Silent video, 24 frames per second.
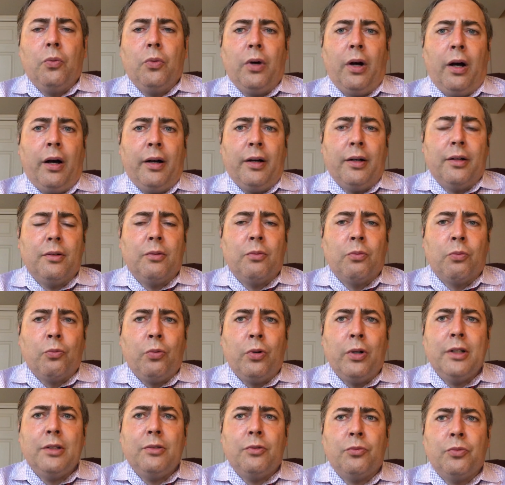uh,
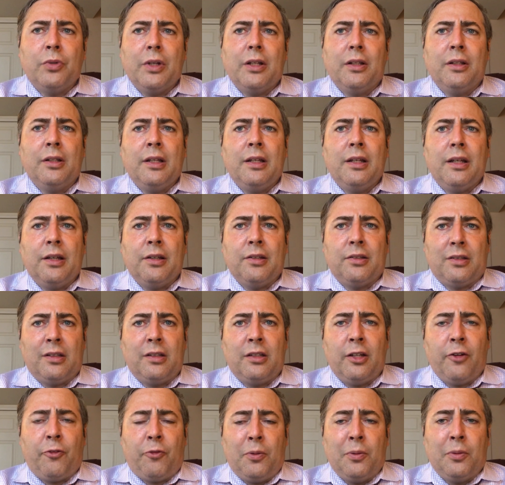what really is the
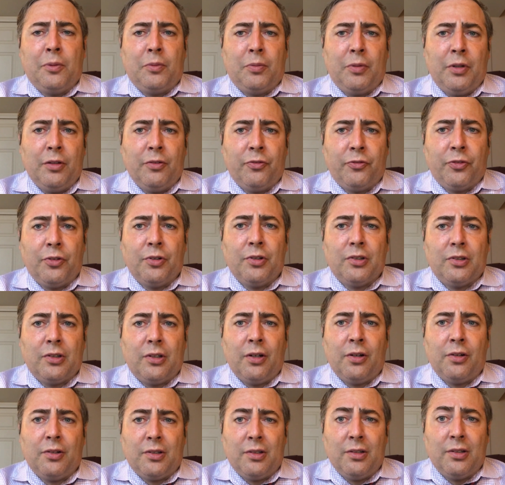difference between the first
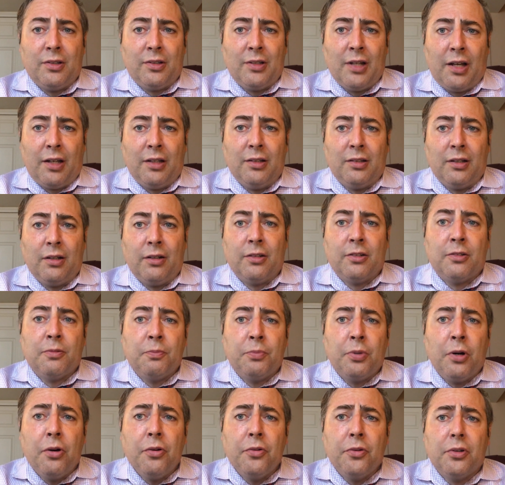teretz and the second teretz?
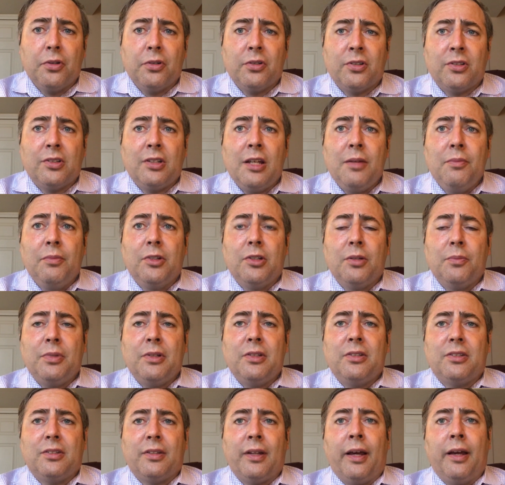Both seem to be
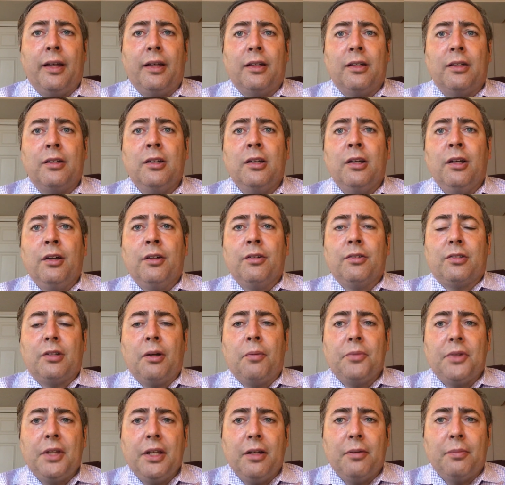saying
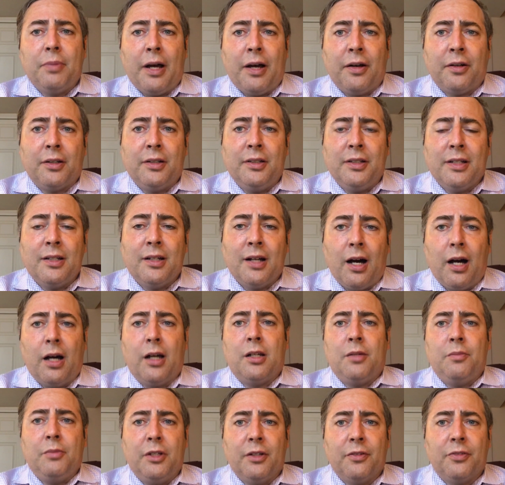something about an
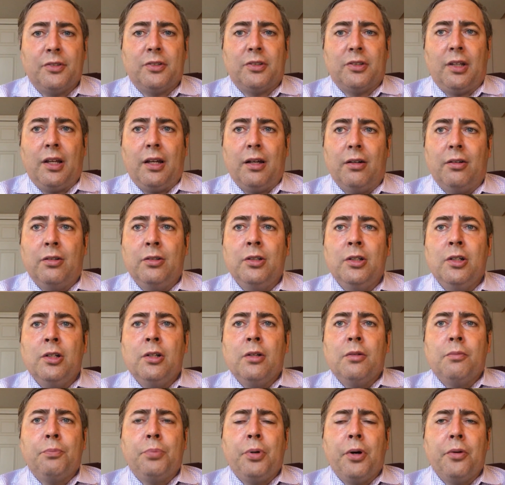economy of scale.
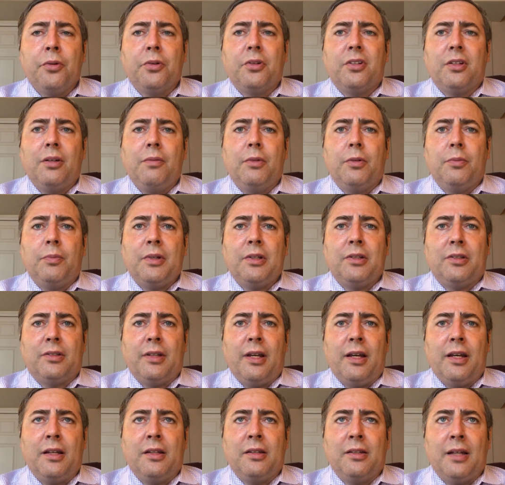Both seem to be
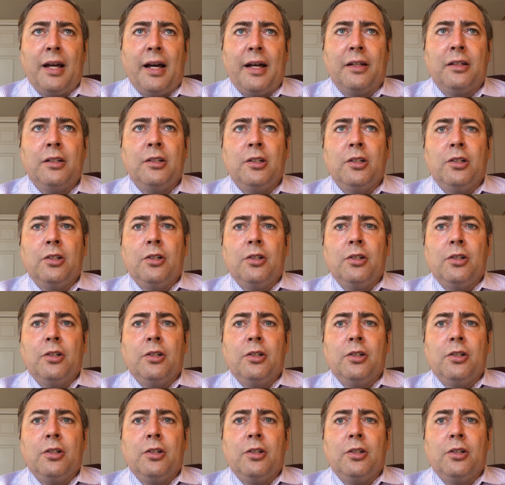saying that